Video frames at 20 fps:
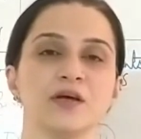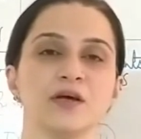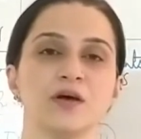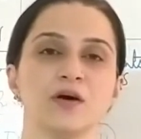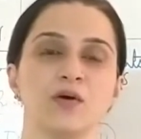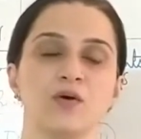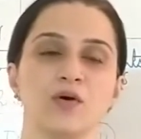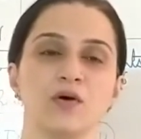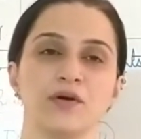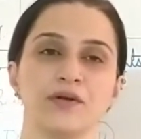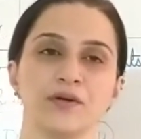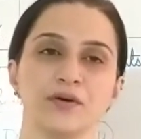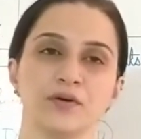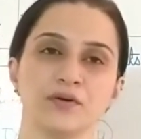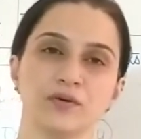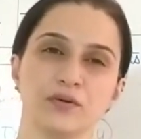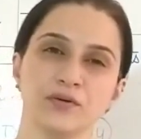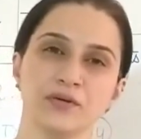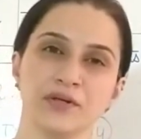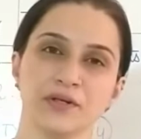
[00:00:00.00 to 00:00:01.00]
or your
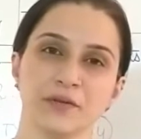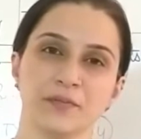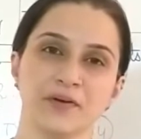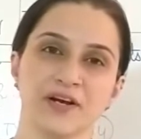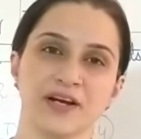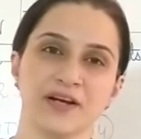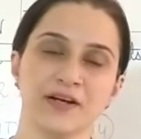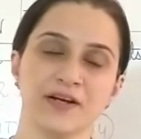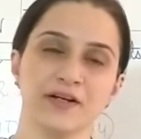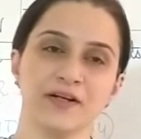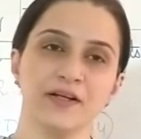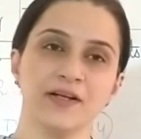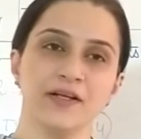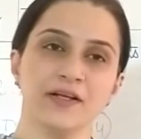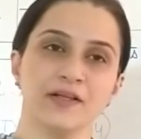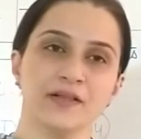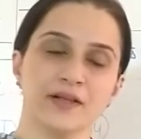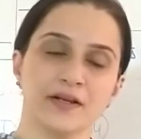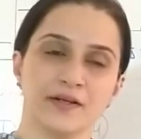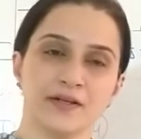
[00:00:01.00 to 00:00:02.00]
kurkure packet
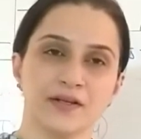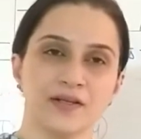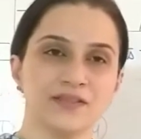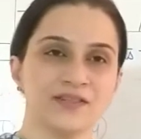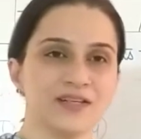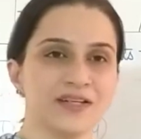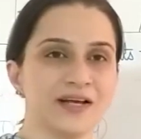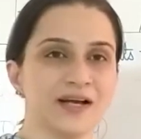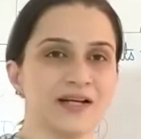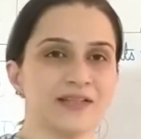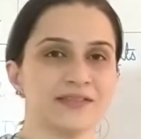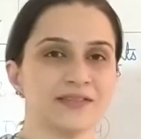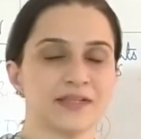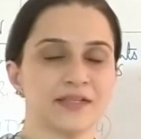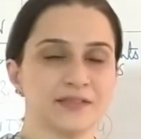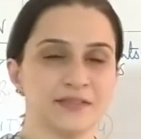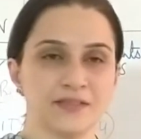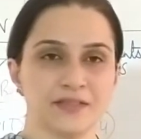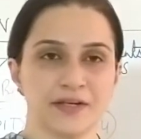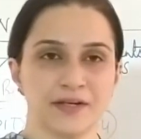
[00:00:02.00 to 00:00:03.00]
that there is a gas
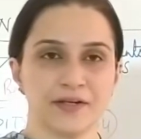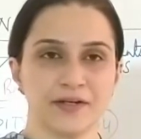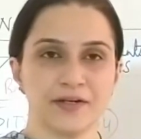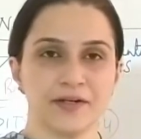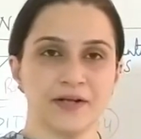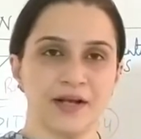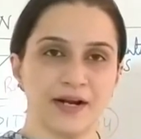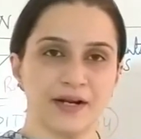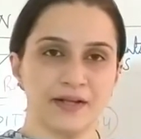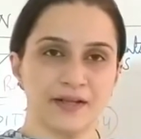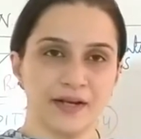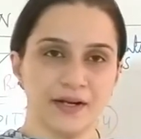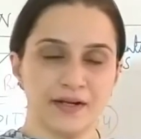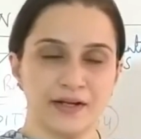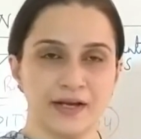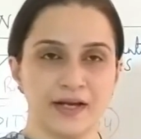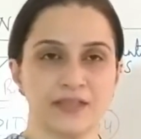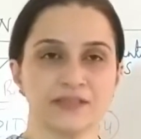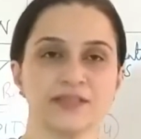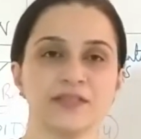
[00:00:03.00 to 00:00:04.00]
inside it, and that
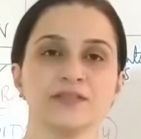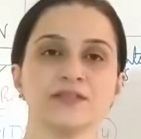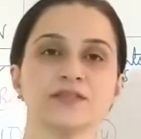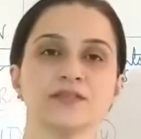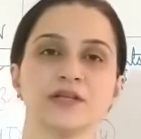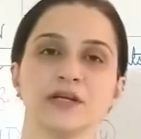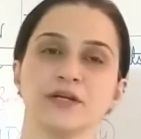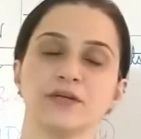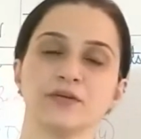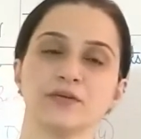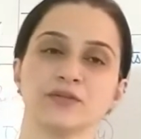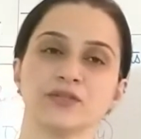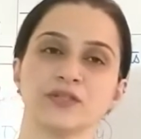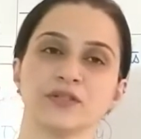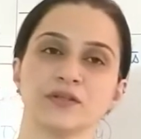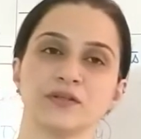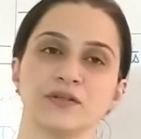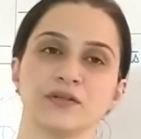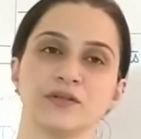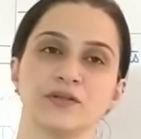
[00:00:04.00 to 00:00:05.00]
gas is nitrogen.
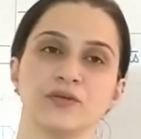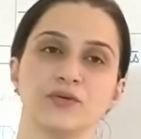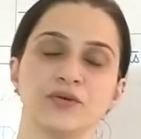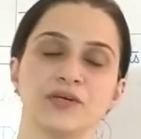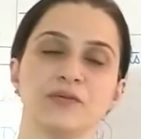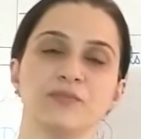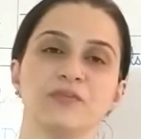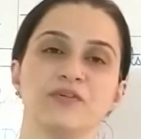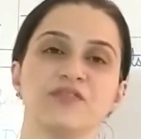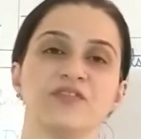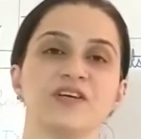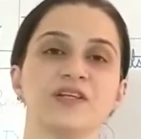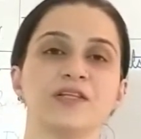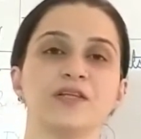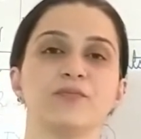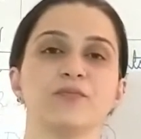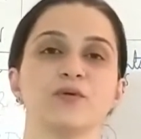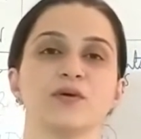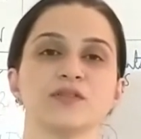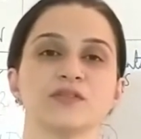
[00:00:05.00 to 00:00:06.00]
You can prevent
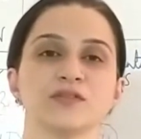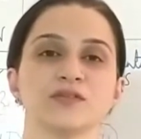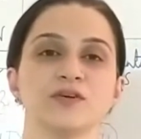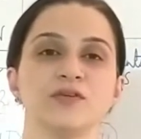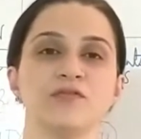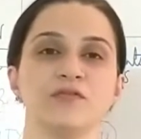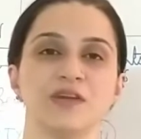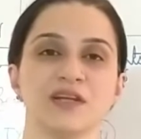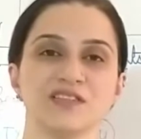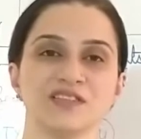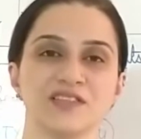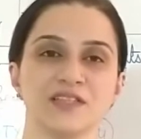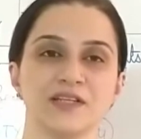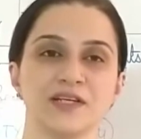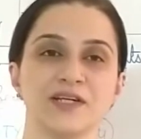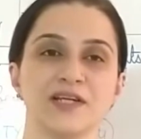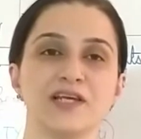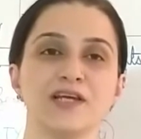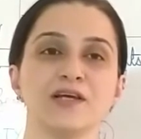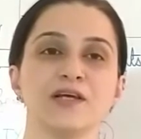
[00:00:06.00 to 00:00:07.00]
the process of
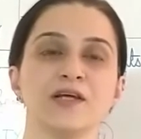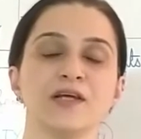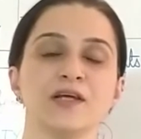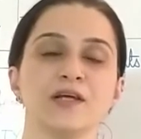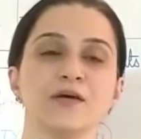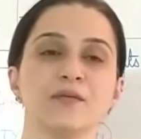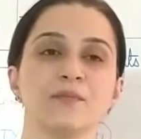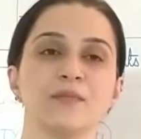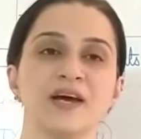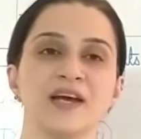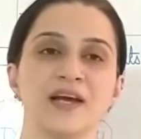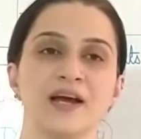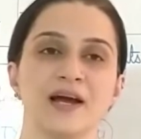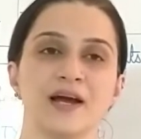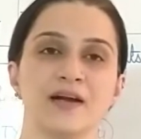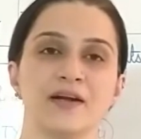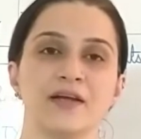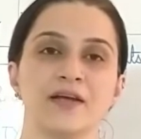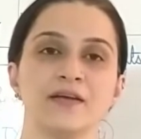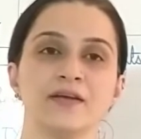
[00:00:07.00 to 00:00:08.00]
rancidity by
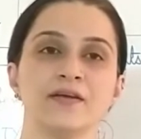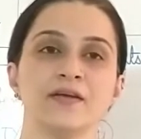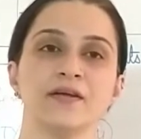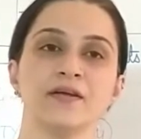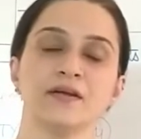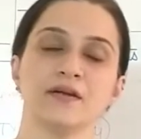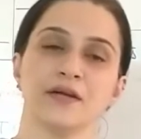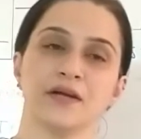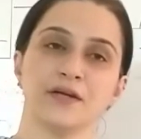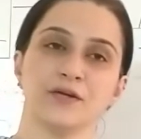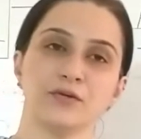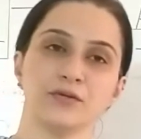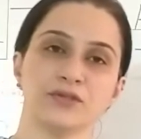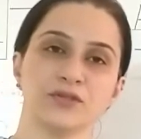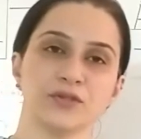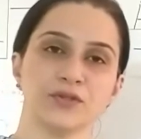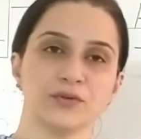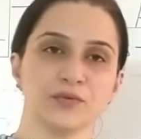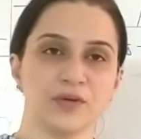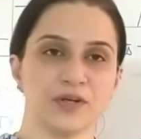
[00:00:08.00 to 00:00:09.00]
adding
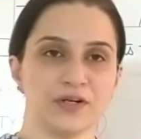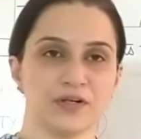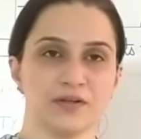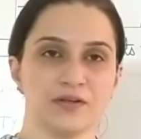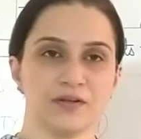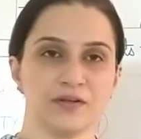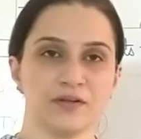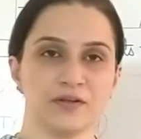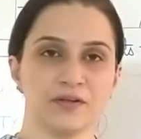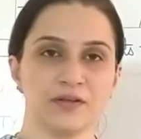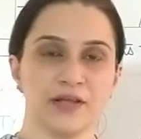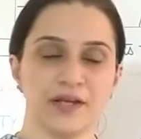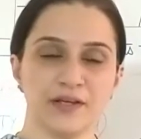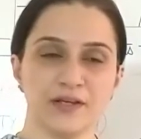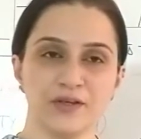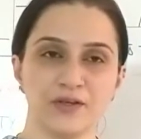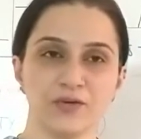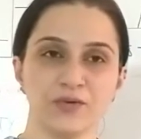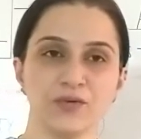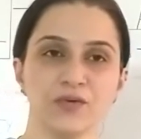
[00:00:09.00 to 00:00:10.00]
nitrogen to it. Thank
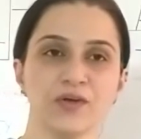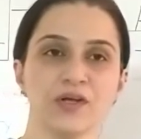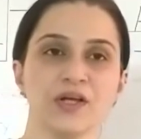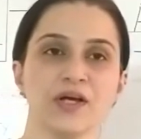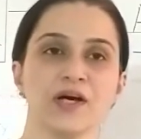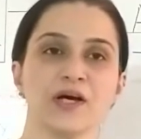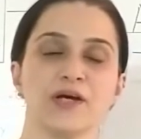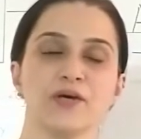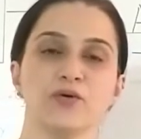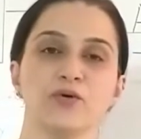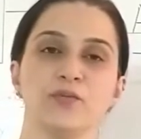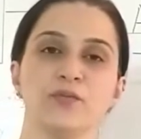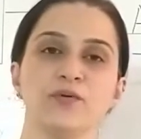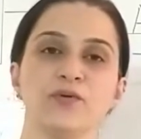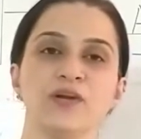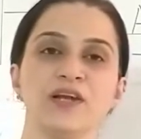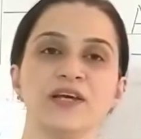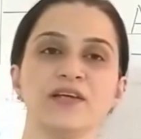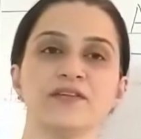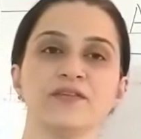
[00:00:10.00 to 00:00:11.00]
you. I hope you
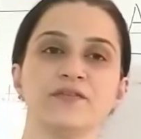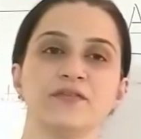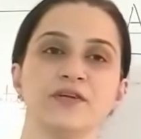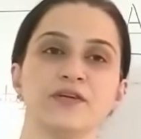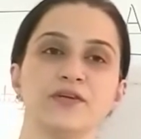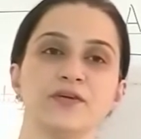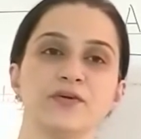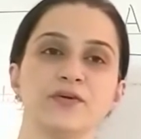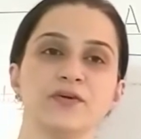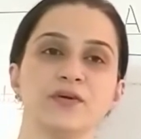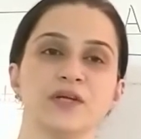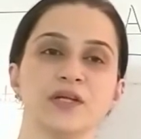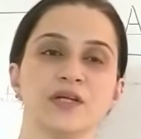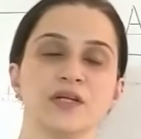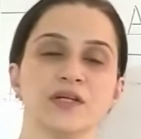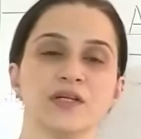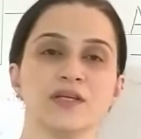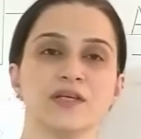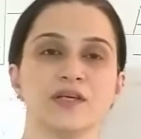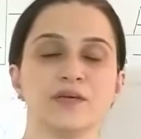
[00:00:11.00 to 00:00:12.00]
like the video.
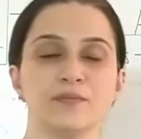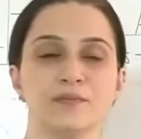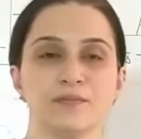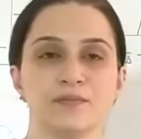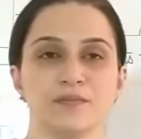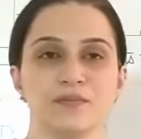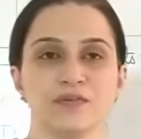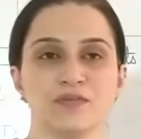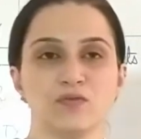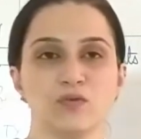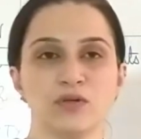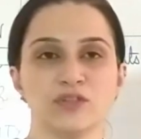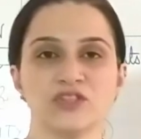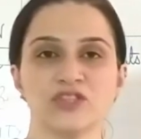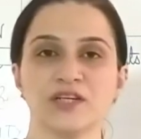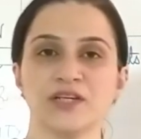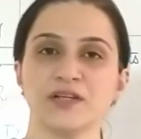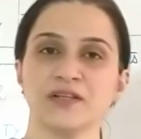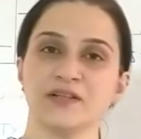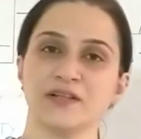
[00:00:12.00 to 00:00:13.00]
Keep
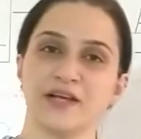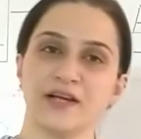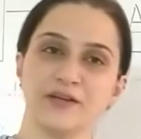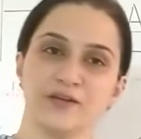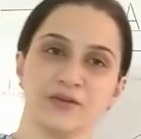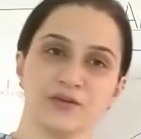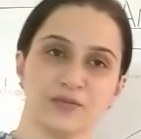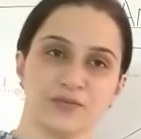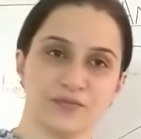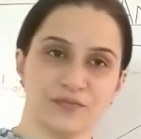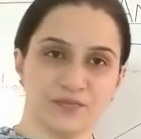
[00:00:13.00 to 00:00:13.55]
watching. Thank you.